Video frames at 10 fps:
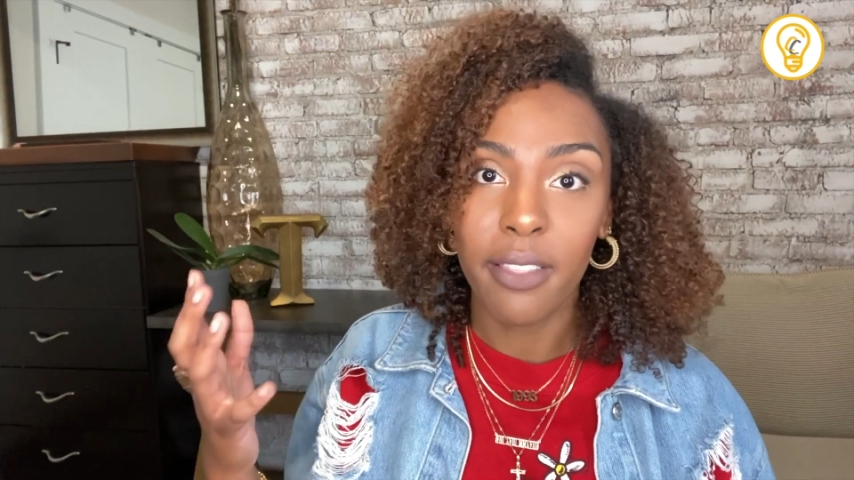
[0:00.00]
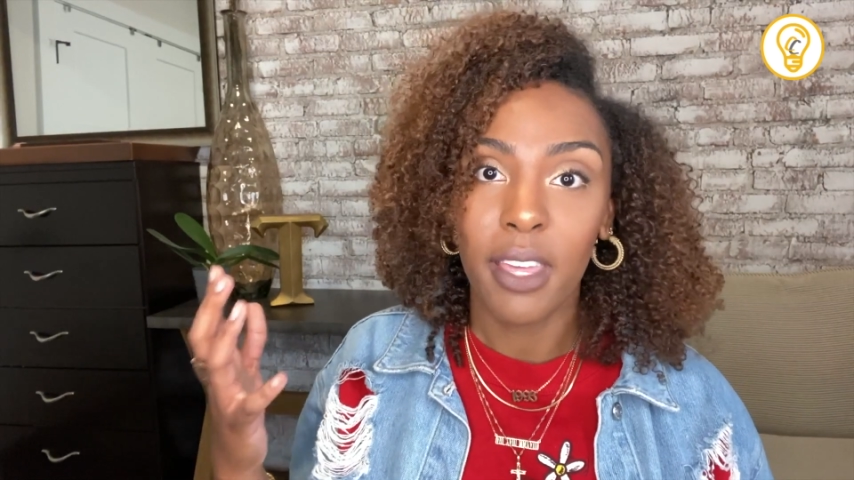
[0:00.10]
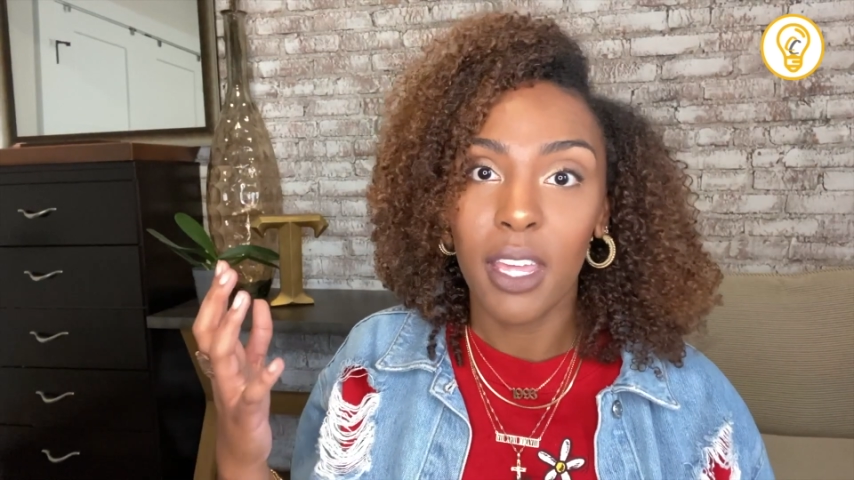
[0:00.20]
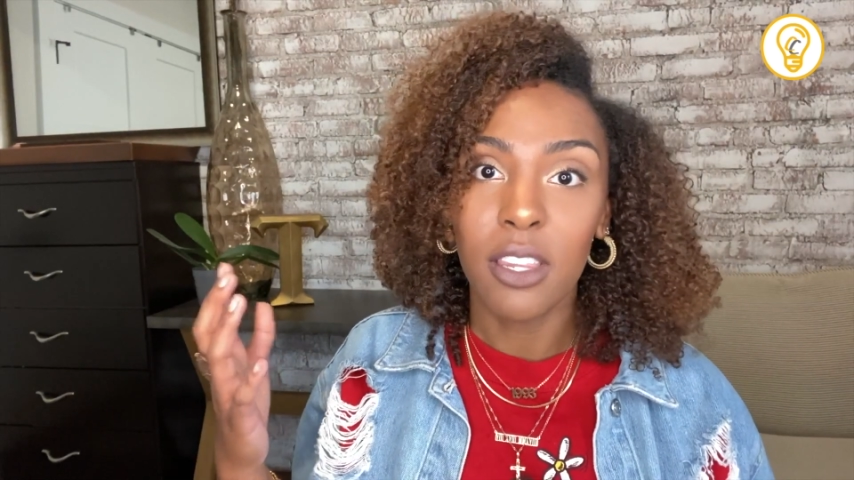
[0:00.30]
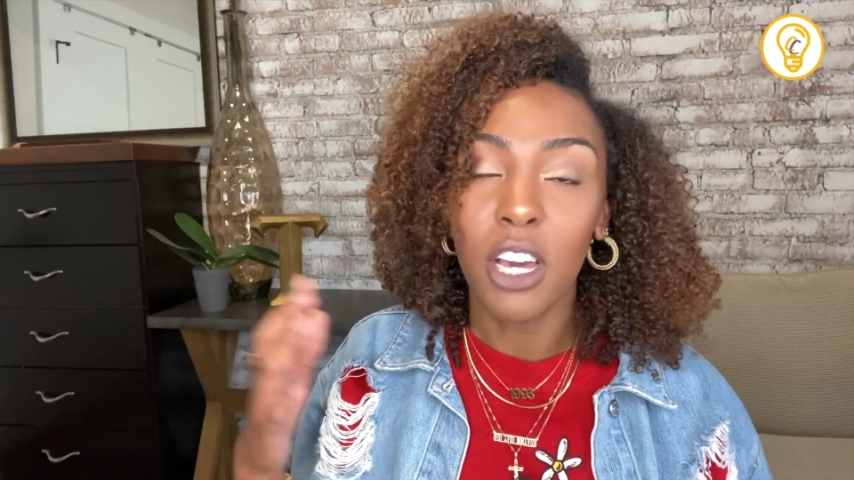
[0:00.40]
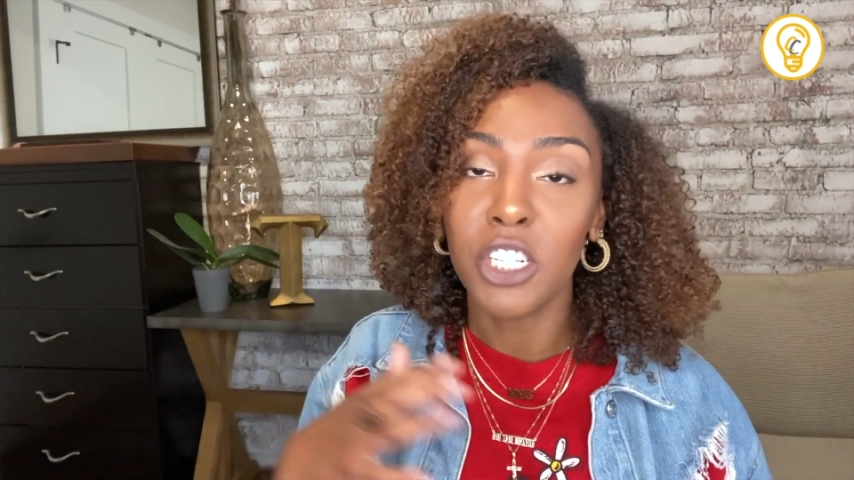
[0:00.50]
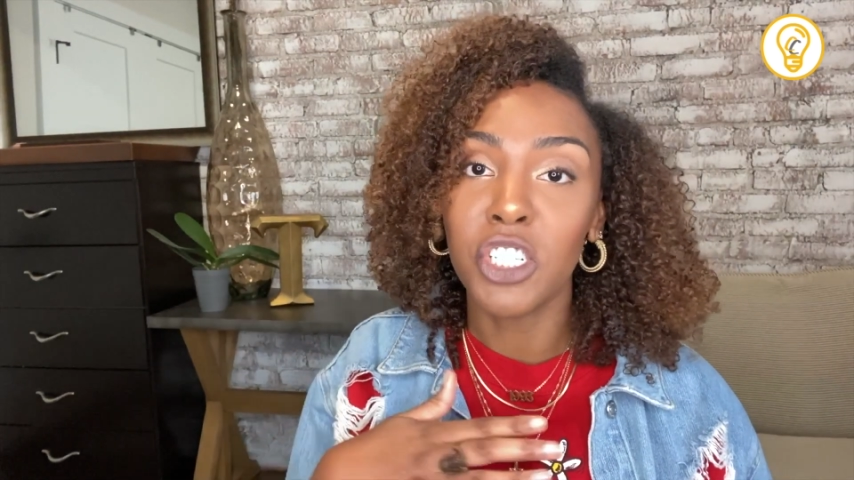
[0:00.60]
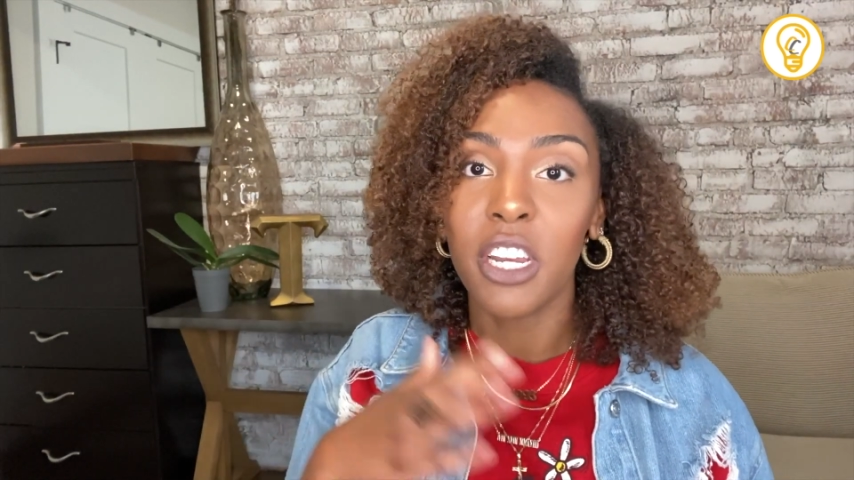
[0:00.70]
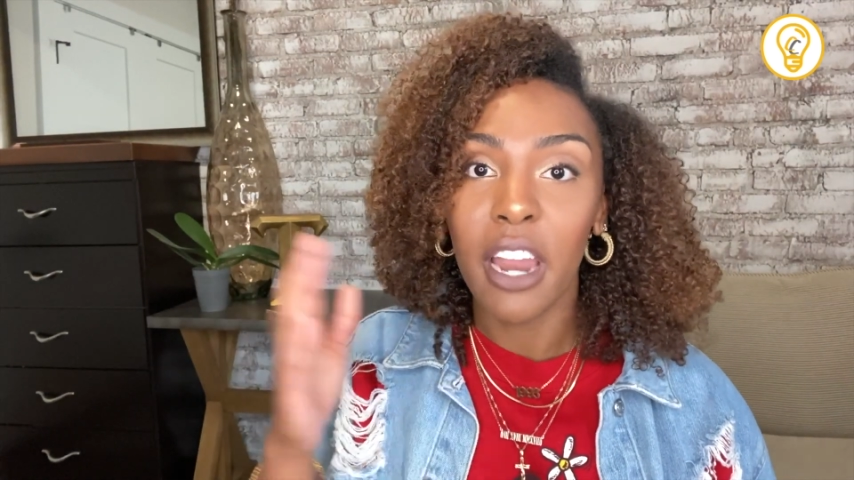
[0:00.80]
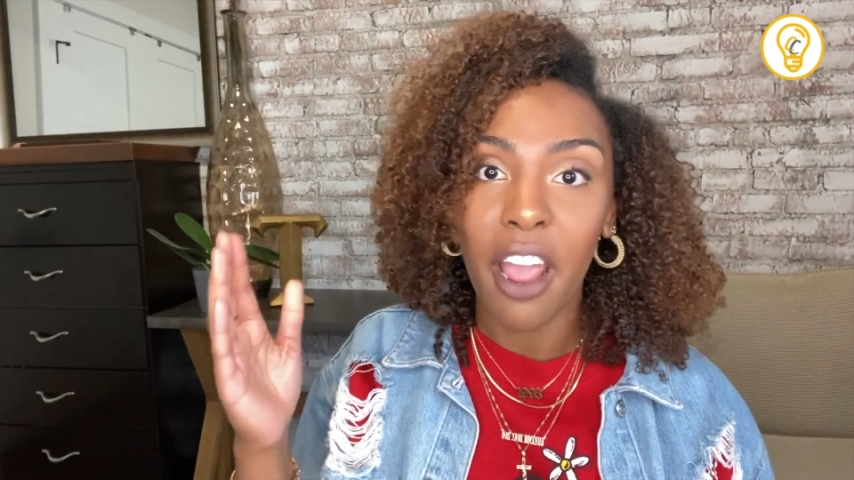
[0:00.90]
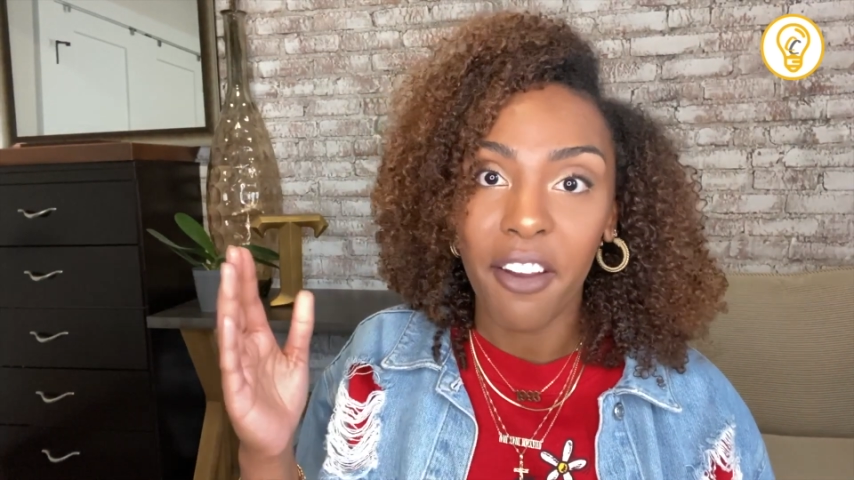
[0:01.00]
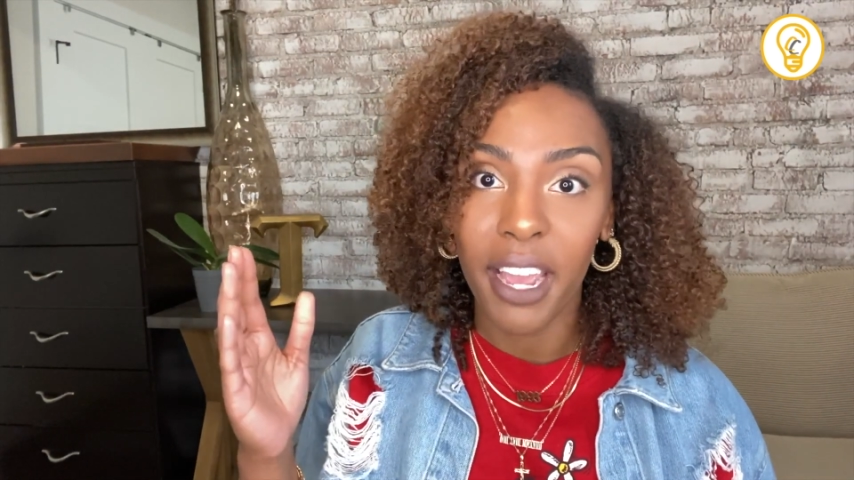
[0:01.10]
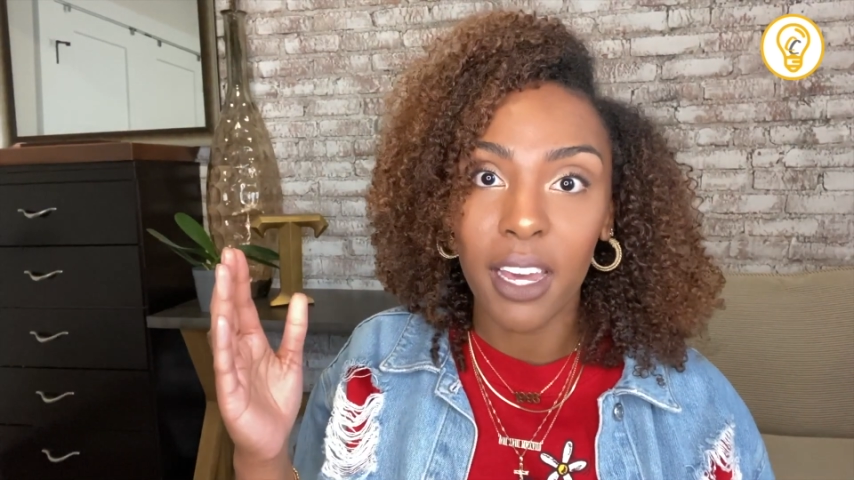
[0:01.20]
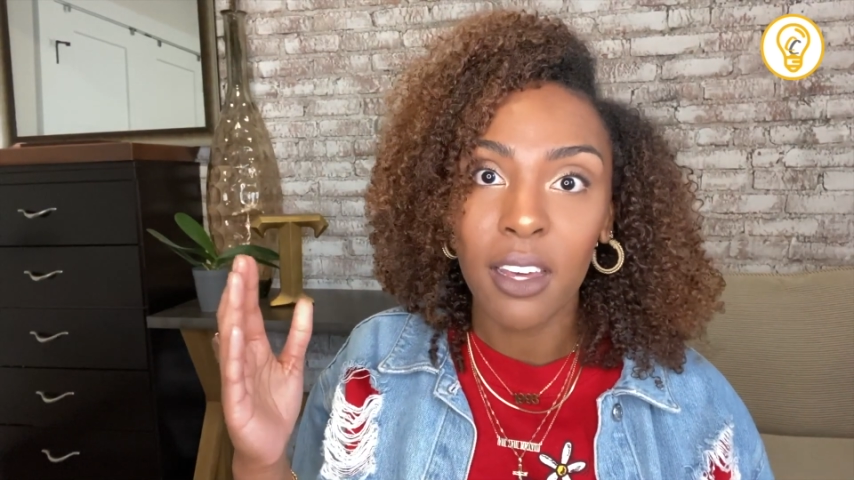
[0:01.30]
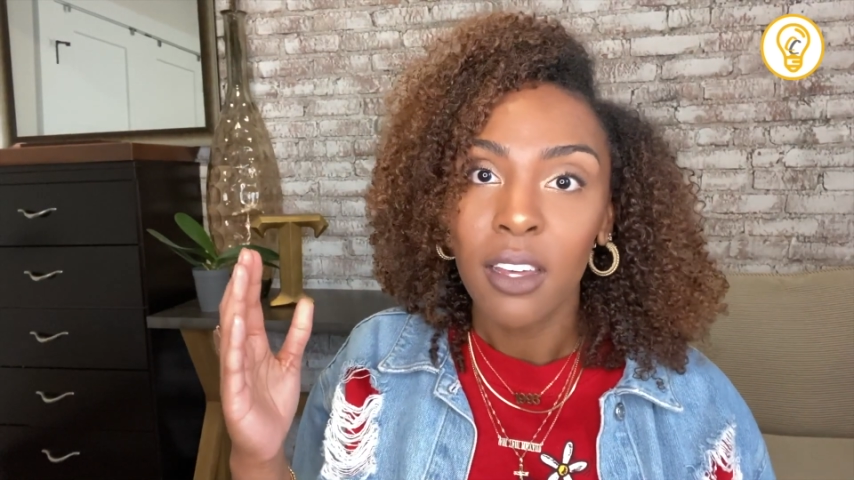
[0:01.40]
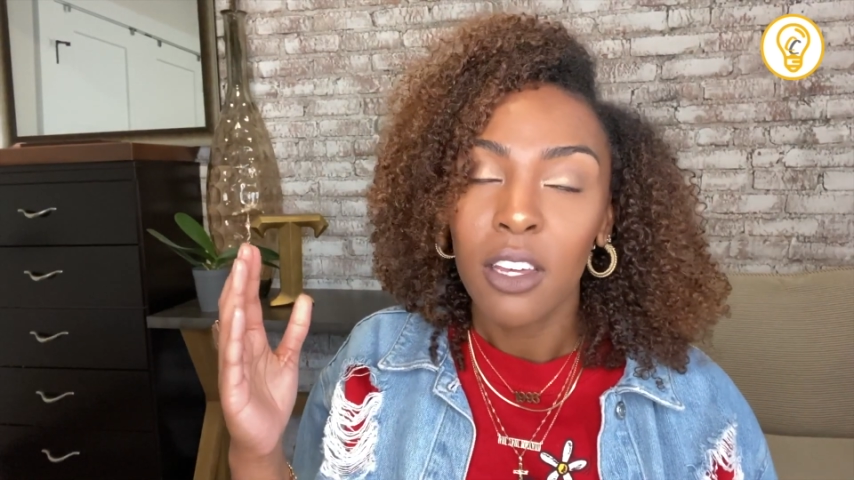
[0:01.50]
than a generic,